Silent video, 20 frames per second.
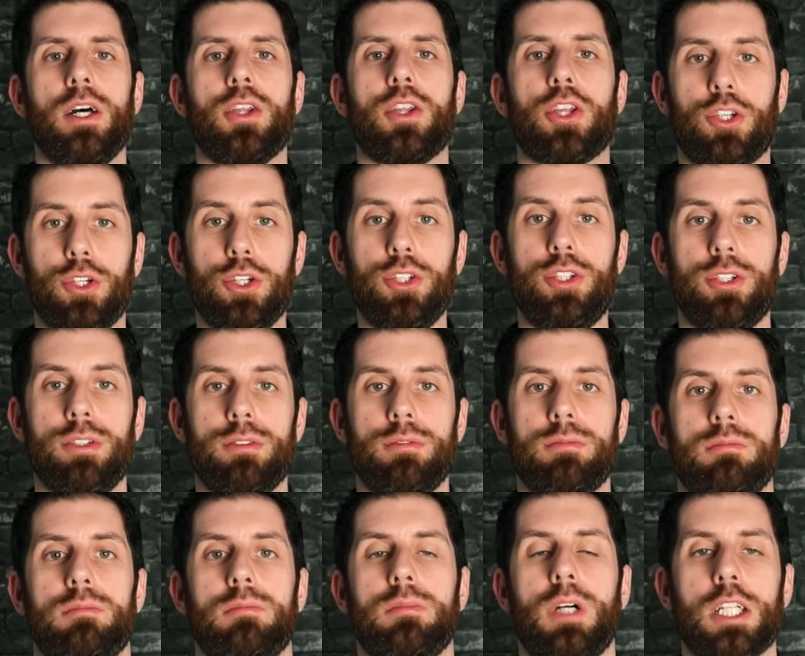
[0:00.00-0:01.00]
The good,
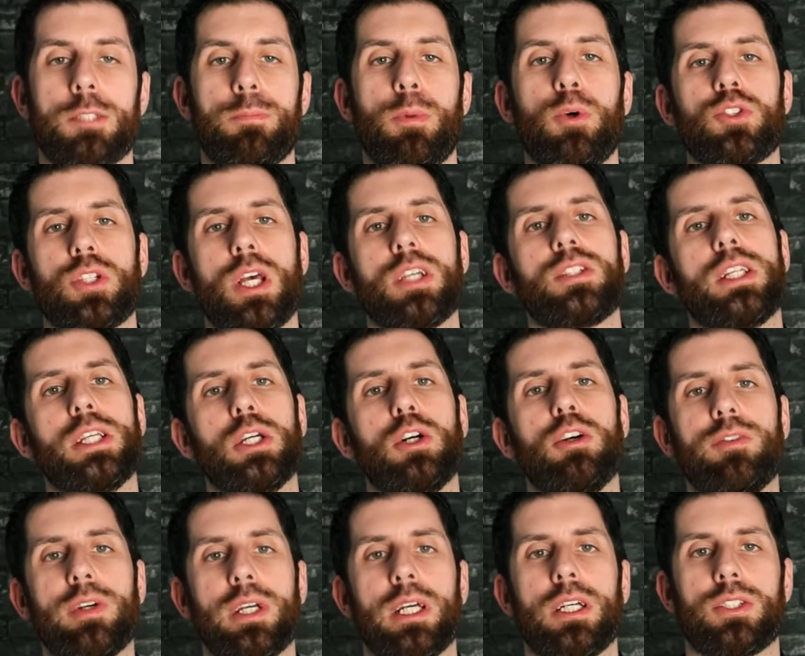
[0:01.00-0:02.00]
I suppose, is the
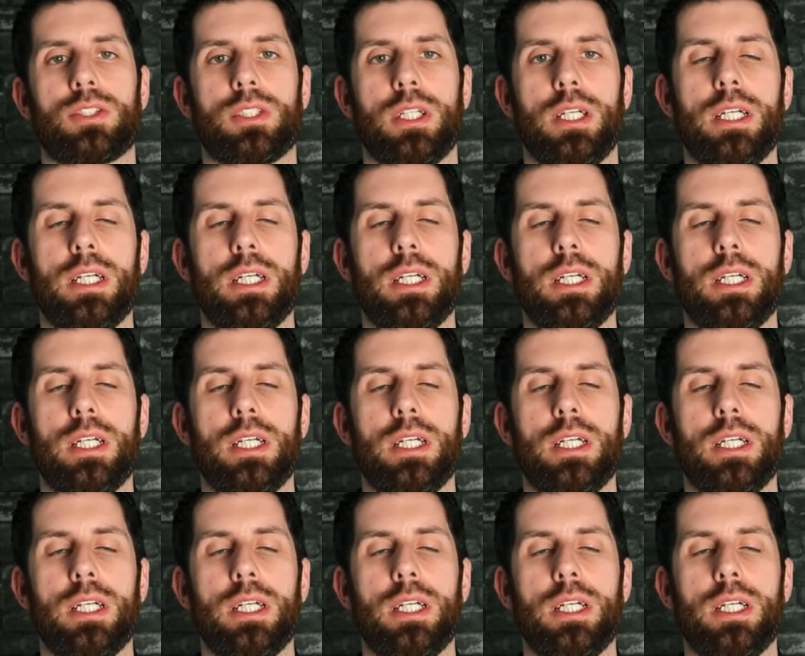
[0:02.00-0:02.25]
obvious,